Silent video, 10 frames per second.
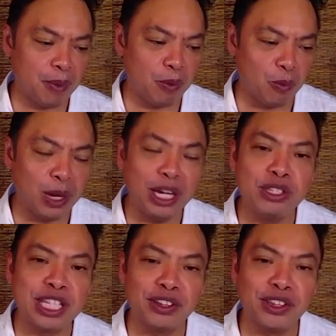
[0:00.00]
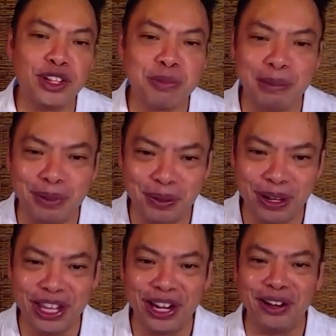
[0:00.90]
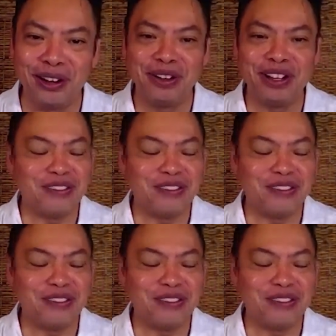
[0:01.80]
what do you tell those people where they're